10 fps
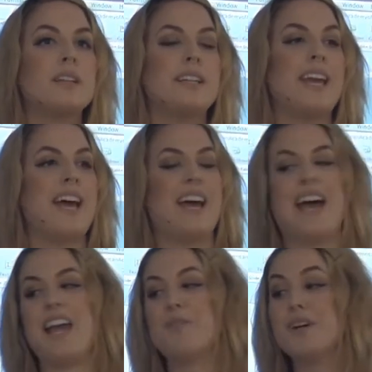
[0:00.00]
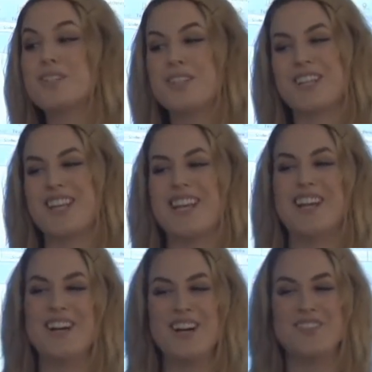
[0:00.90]
Yeah, I was
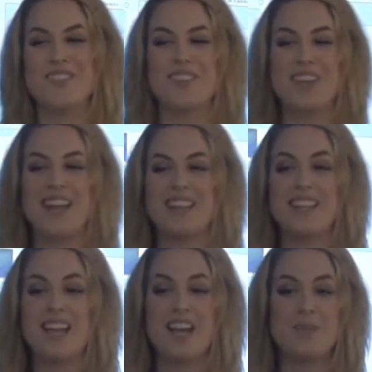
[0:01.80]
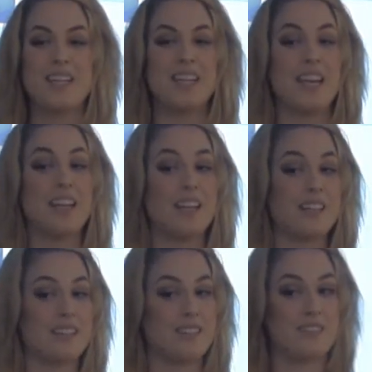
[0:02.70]
looking um, at the Academy, and
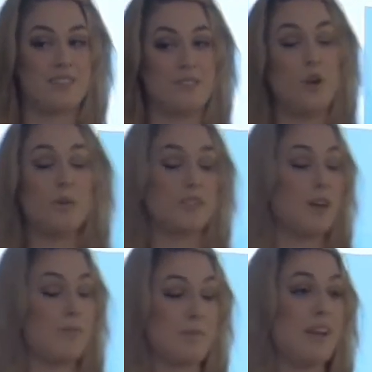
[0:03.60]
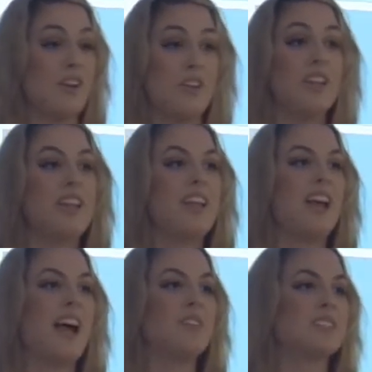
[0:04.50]
no one's fault but my own.
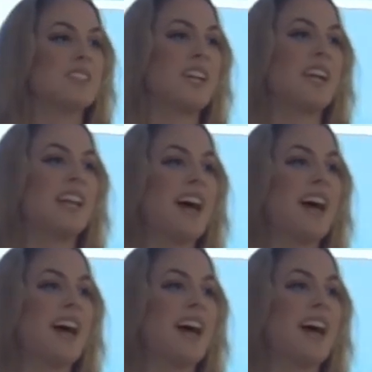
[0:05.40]
I was looking at a